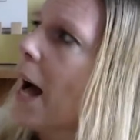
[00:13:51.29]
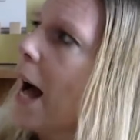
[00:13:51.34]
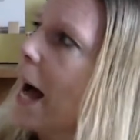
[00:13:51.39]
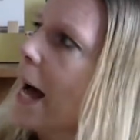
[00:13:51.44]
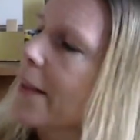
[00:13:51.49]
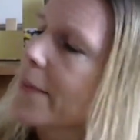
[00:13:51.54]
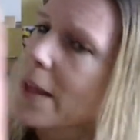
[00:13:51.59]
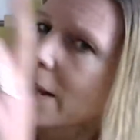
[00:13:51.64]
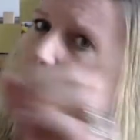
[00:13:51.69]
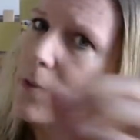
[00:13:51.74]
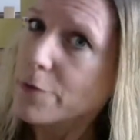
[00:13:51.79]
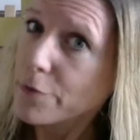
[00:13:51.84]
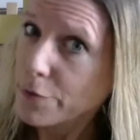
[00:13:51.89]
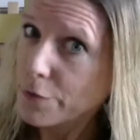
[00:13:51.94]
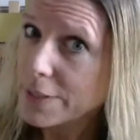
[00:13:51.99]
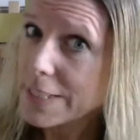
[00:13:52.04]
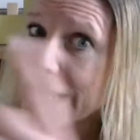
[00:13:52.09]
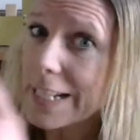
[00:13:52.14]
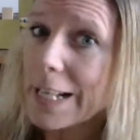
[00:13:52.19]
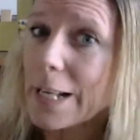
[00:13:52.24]
And then
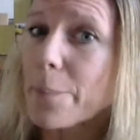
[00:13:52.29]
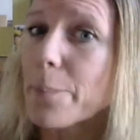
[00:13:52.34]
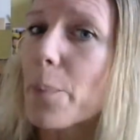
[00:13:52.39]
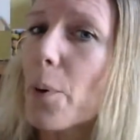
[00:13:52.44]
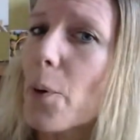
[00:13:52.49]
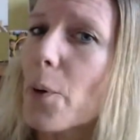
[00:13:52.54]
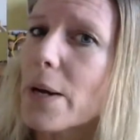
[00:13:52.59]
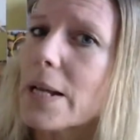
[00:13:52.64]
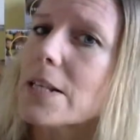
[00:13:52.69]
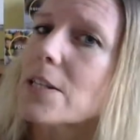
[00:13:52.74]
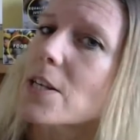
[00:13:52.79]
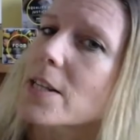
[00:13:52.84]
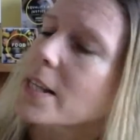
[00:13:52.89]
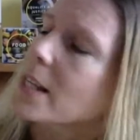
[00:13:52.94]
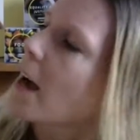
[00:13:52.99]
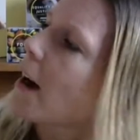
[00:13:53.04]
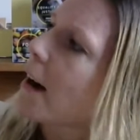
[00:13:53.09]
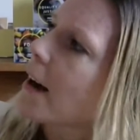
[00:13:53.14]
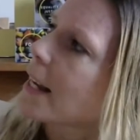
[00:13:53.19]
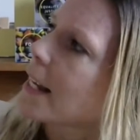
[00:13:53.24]
physically point to
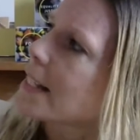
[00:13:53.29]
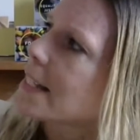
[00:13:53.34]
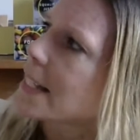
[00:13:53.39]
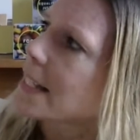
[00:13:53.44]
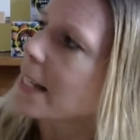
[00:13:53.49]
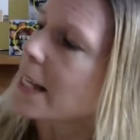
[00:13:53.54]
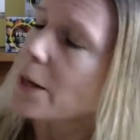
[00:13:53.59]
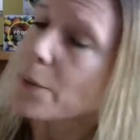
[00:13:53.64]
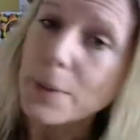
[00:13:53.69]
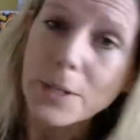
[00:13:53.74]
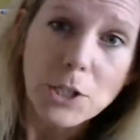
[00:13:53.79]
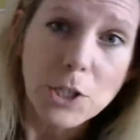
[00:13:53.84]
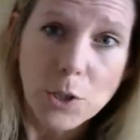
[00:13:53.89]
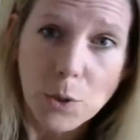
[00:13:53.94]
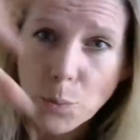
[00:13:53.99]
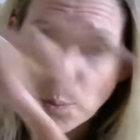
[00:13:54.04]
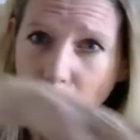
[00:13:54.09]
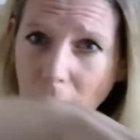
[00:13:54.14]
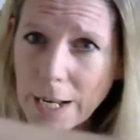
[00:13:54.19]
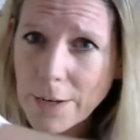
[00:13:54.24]
the idea, which is
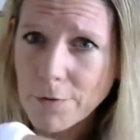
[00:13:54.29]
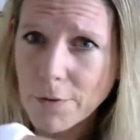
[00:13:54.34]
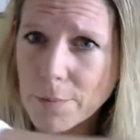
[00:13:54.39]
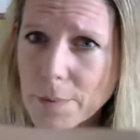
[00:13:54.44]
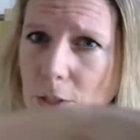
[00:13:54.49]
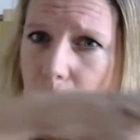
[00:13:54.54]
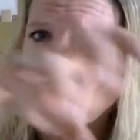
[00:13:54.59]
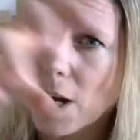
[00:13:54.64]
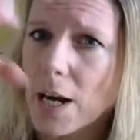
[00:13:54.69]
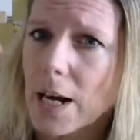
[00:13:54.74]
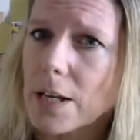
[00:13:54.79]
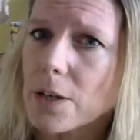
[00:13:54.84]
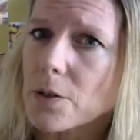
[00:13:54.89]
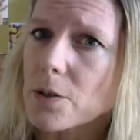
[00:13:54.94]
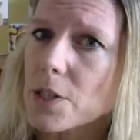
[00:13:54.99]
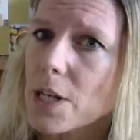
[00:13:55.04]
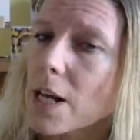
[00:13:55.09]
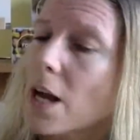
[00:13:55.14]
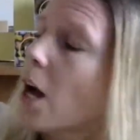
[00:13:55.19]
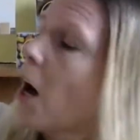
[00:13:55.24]
away from the
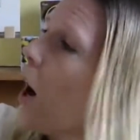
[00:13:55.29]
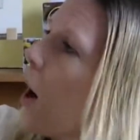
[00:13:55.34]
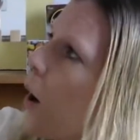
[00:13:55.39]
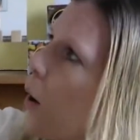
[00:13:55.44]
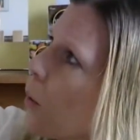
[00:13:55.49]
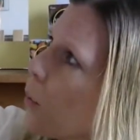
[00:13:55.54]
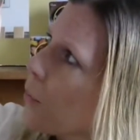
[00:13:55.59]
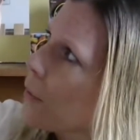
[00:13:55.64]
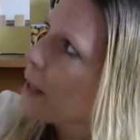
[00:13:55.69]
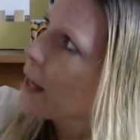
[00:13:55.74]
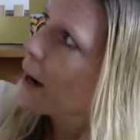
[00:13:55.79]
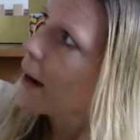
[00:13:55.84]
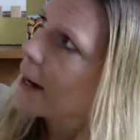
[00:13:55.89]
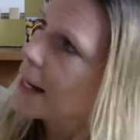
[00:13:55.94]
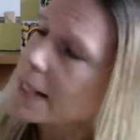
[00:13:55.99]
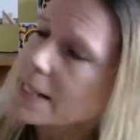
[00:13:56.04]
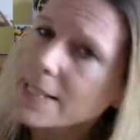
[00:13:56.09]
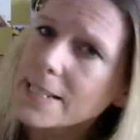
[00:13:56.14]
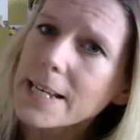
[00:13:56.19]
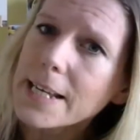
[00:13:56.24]
child, hold the
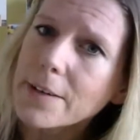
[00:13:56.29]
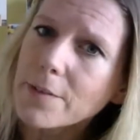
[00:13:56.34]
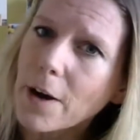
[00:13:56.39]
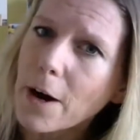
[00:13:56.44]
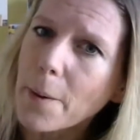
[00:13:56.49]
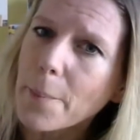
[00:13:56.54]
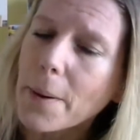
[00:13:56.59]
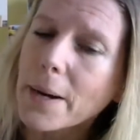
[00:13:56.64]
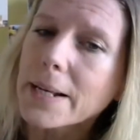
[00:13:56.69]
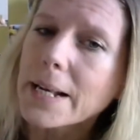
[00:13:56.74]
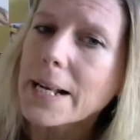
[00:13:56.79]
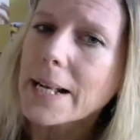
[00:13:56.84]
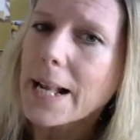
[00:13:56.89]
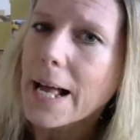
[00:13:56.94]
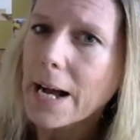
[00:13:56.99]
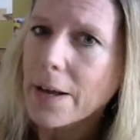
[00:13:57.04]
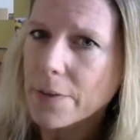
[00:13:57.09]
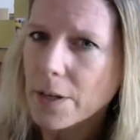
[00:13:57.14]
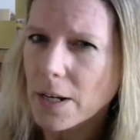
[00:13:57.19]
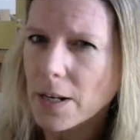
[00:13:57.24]
idea up and
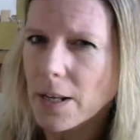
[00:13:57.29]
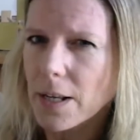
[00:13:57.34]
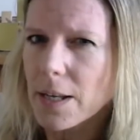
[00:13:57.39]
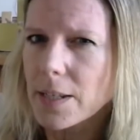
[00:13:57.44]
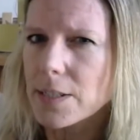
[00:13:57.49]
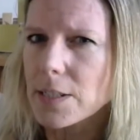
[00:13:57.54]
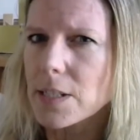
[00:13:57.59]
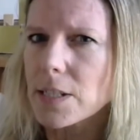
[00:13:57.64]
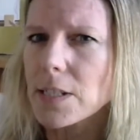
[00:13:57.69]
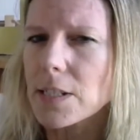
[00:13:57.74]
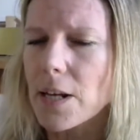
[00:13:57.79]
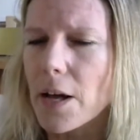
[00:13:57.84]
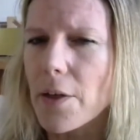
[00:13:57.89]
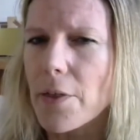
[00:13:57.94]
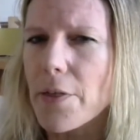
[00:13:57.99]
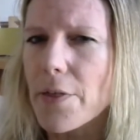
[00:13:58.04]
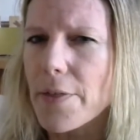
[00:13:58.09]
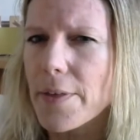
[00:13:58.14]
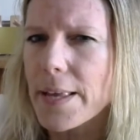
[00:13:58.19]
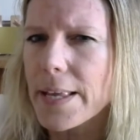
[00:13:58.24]
allow the class to
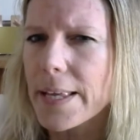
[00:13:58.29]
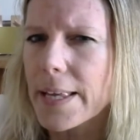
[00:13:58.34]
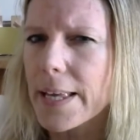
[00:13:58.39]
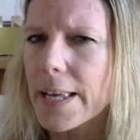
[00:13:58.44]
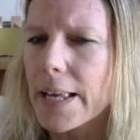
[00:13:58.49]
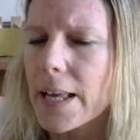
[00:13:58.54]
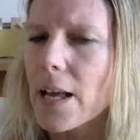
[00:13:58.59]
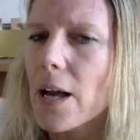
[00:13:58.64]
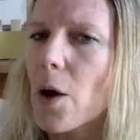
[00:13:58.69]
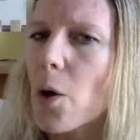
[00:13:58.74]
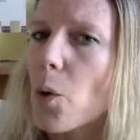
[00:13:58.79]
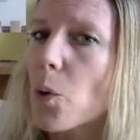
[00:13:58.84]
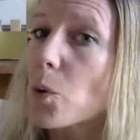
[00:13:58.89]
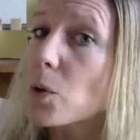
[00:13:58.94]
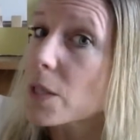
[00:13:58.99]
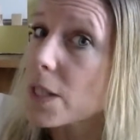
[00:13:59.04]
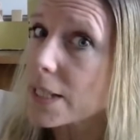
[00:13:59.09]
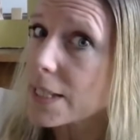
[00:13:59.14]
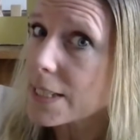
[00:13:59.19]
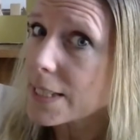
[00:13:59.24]
start thinking or
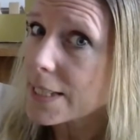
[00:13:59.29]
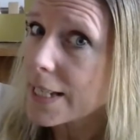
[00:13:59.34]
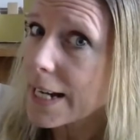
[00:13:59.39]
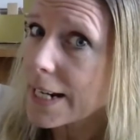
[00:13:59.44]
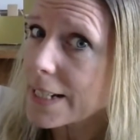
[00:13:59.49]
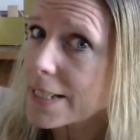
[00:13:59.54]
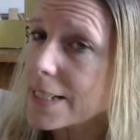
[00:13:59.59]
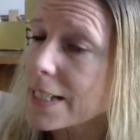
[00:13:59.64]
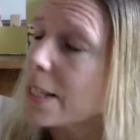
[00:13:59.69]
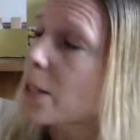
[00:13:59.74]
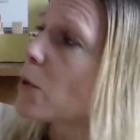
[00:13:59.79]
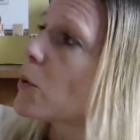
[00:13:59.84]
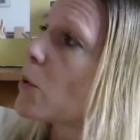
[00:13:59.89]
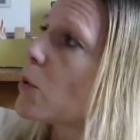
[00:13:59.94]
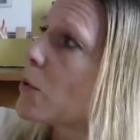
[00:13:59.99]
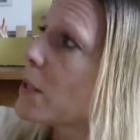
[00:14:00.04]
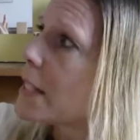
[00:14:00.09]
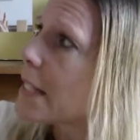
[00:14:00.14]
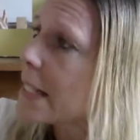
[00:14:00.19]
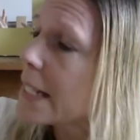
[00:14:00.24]
dissecting or
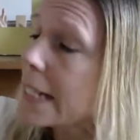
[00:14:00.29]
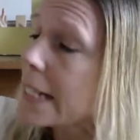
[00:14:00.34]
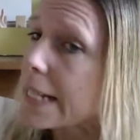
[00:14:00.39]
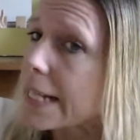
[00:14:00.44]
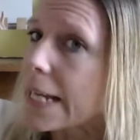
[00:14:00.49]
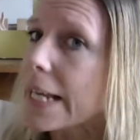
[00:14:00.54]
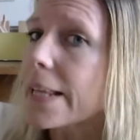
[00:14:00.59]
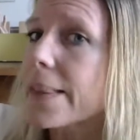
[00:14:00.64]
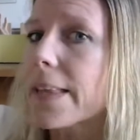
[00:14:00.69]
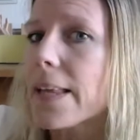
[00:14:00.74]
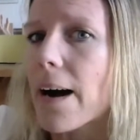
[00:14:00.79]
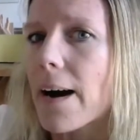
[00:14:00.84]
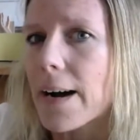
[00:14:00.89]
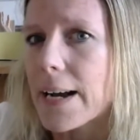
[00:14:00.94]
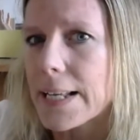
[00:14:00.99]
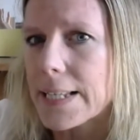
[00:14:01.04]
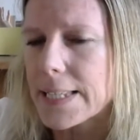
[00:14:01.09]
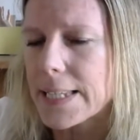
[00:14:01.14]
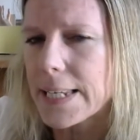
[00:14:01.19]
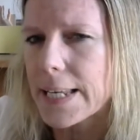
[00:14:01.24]
critiquing the
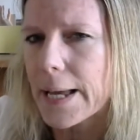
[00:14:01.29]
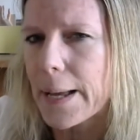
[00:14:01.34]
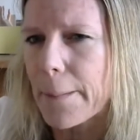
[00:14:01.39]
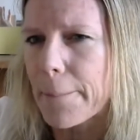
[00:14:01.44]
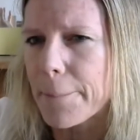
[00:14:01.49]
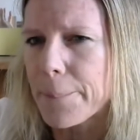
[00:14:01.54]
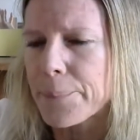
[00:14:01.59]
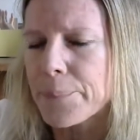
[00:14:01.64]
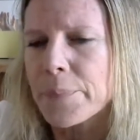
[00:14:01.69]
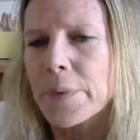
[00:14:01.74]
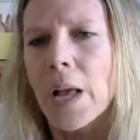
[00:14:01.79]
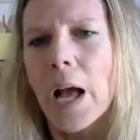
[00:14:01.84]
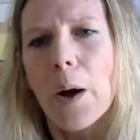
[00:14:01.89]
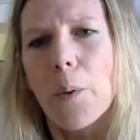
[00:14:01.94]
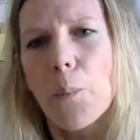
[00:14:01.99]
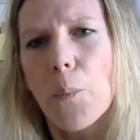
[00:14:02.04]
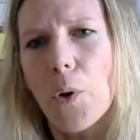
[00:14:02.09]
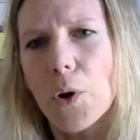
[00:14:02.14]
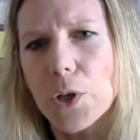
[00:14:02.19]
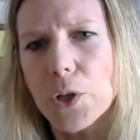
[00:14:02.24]
idea.
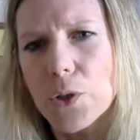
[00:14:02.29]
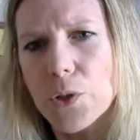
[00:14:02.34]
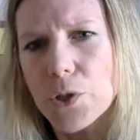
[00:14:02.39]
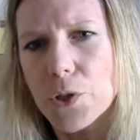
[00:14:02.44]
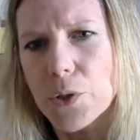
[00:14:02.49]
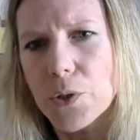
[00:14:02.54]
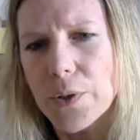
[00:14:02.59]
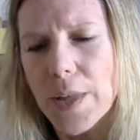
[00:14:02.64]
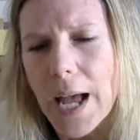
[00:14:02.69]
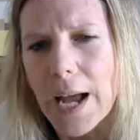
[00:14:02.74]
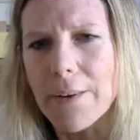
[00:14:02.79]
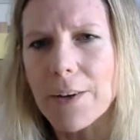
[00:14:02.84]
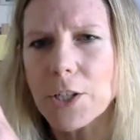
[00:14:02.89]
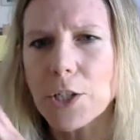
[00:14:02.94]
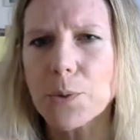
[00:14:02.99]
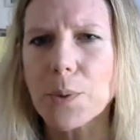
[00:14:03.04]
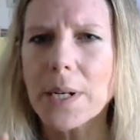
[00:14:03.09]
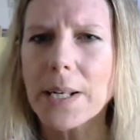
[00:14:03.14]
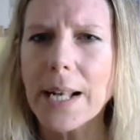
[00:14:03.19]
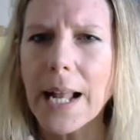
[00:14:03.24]
And what you do there is
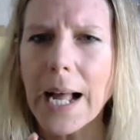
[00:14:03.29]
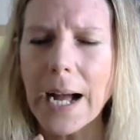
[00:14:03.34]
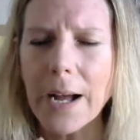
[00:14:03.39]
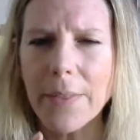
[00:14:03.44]
you allow